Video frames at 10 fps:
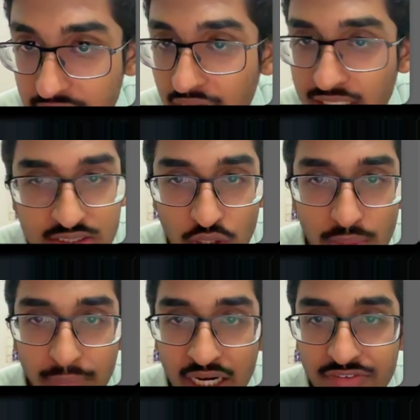and it's not a
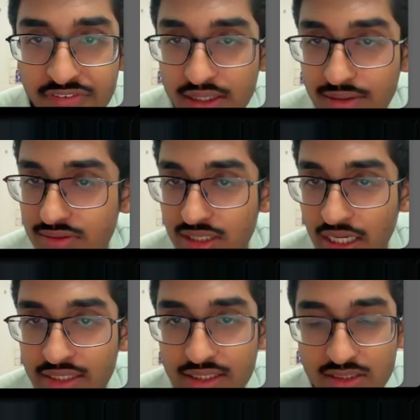bad fit. I
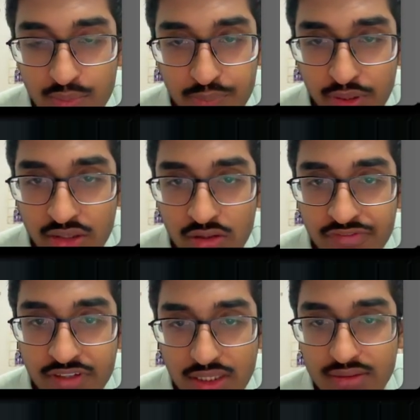think it's a pretty good
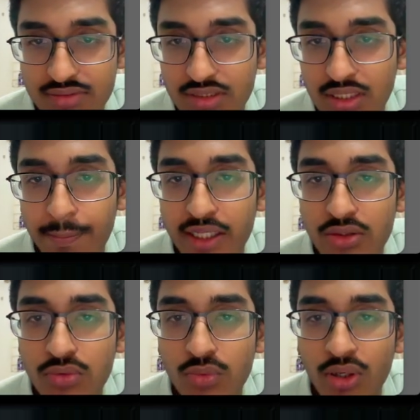fit compared
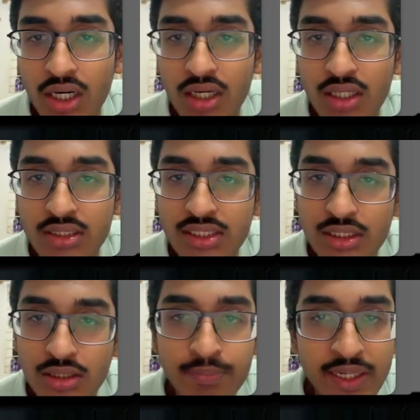to
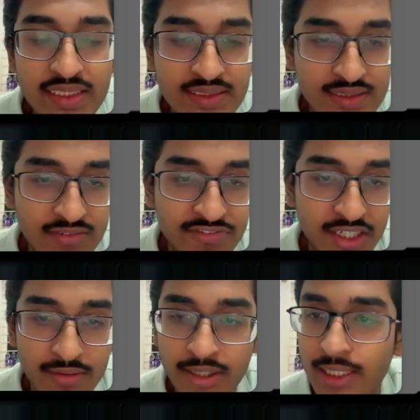the base fit,
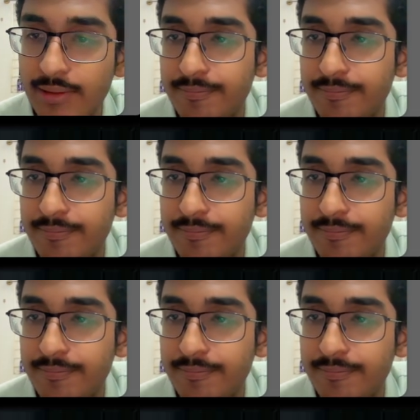right?